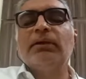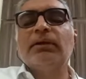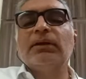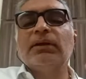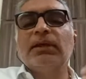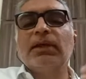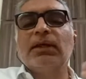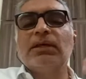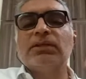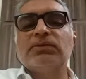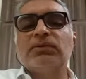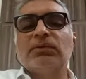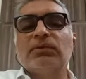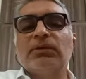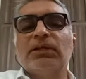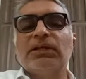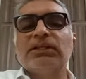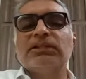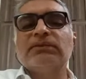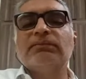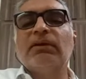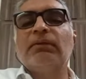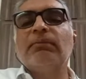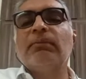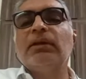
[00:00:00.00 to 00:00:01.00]
case to
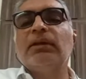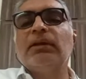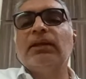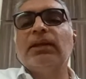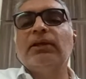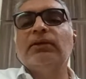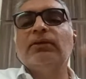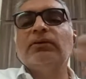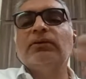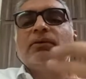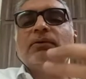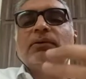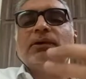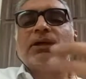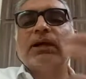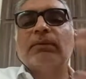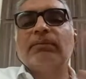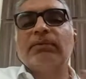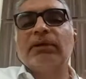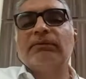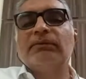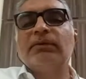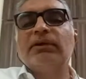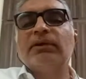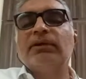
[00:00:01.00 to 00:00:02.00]
case we may need to
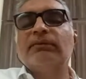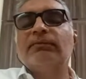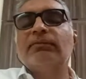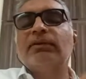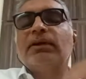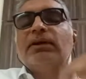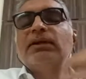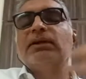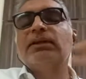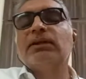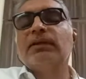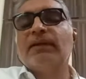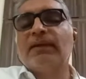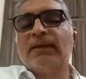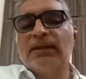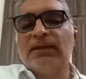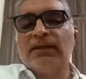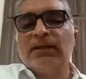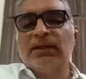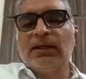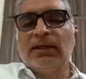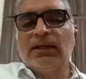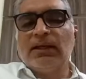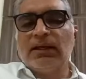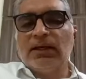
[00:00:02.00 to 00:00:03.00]
collaborate with different
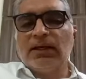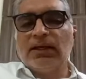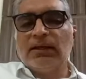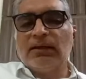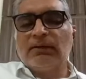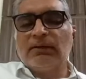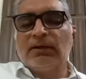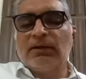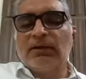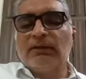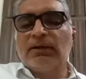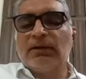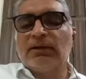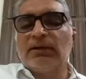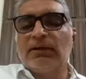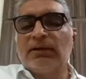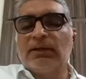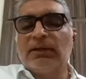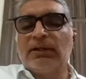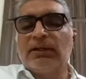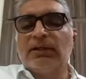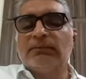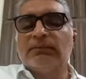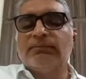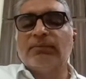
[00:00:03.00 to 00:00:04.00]

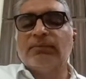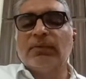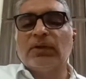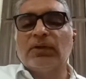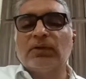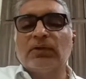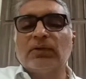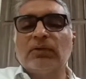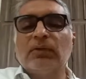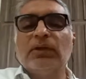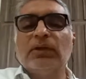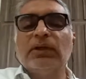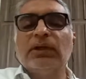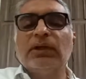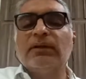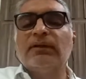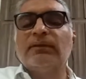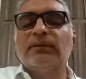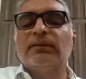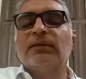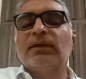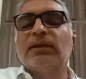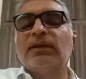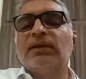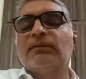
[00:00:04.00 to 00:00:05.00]
our
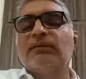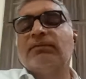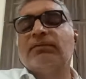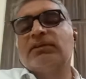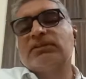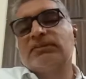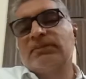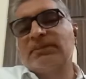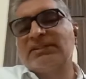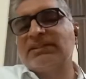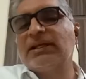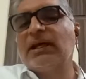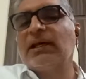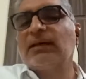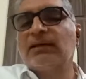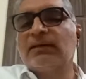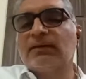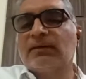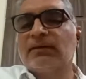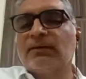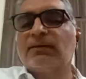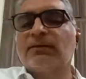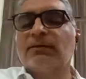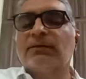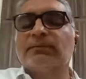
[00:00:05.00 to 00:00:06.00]
colleagues in different
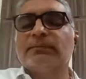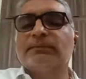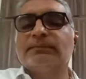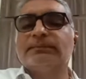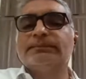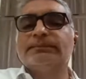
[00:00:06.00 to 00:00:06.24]
specialities.